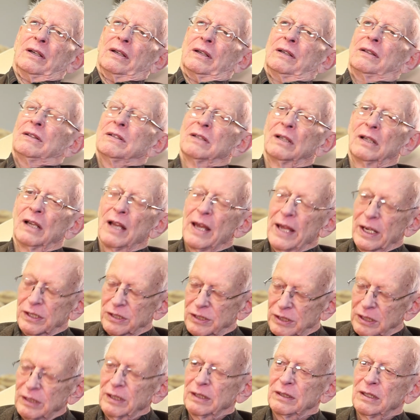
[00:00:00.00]
the
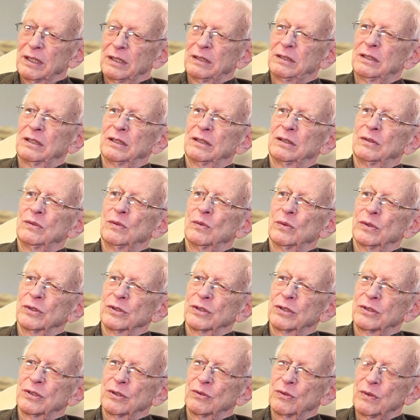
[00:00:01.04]
last thing they did was
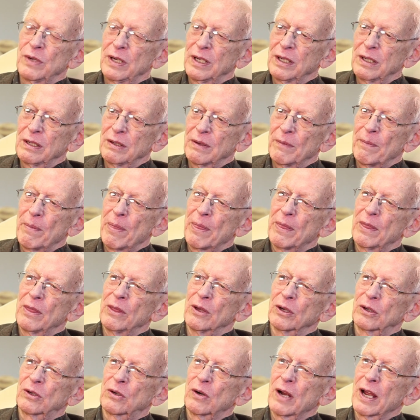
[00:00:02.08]
to ring
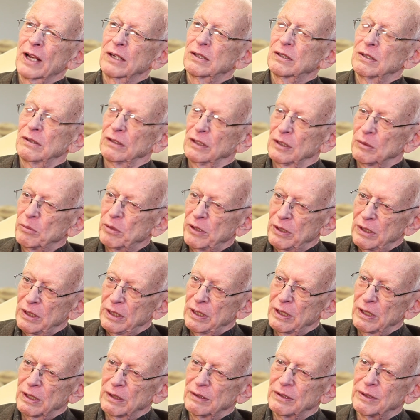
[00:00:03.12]
the correct Liberty
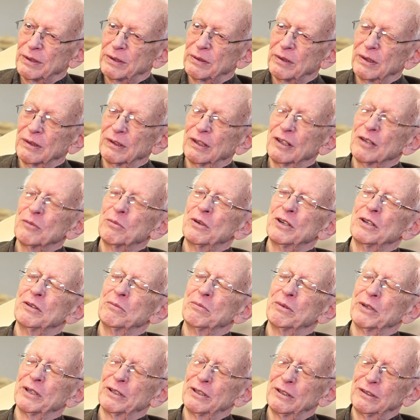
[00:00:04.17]
Bell, Liberty
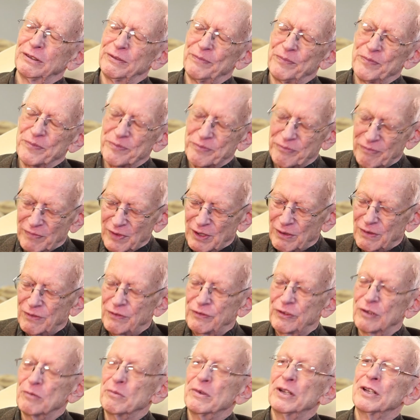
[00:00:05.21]
Bell
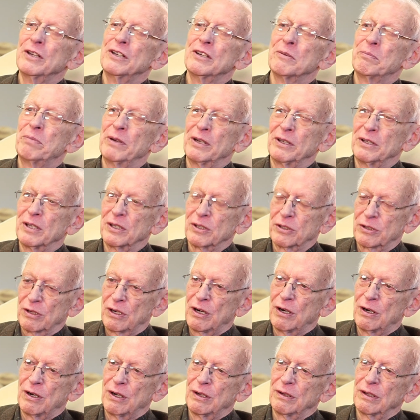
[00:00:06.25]
from Independence
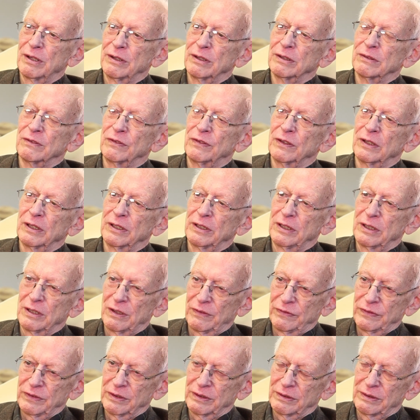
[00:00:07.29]
Hall in
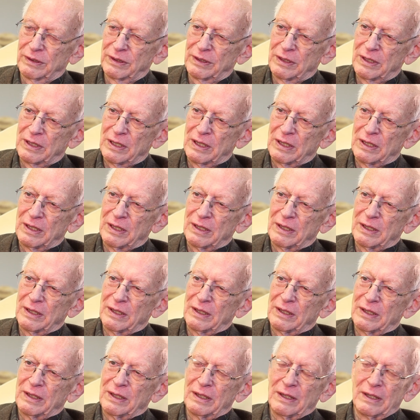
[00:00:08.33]
Philadelphia.
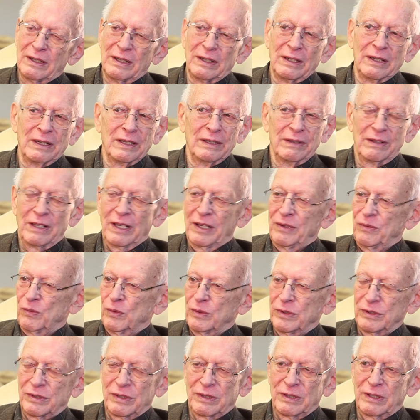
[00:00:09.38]
And that
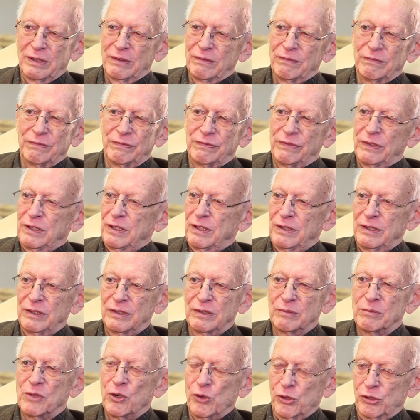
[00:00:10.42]
was a very
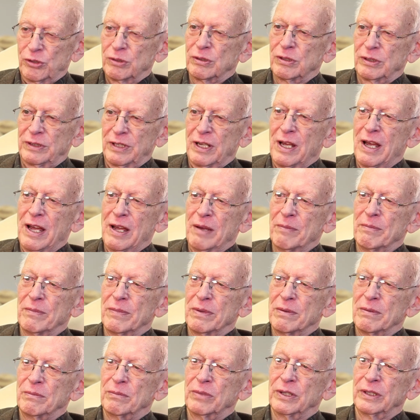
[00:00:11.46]
emotional time,
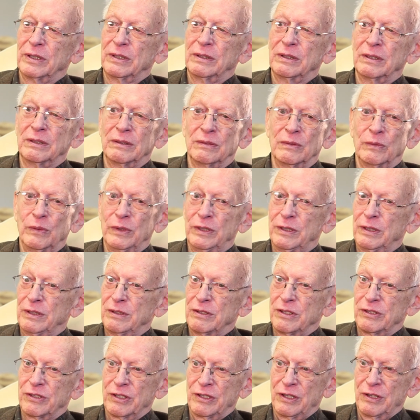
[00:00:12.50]
but we didn't
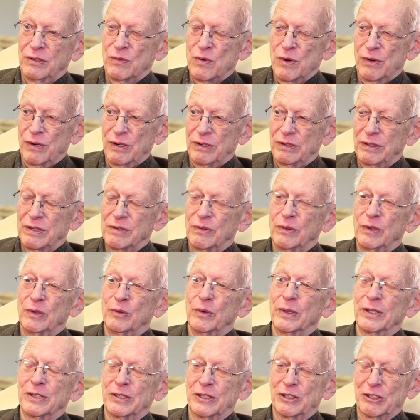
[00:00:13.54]
say a word and we
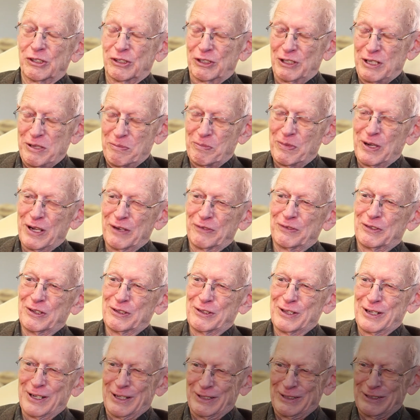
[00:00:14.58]
went to sleep after
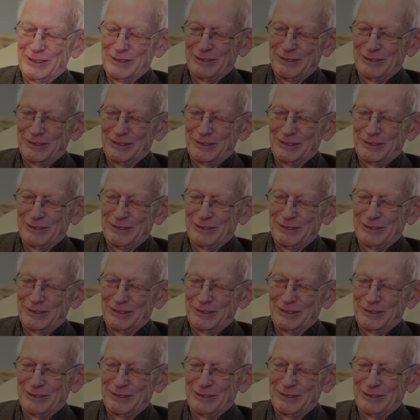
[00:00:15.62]
that.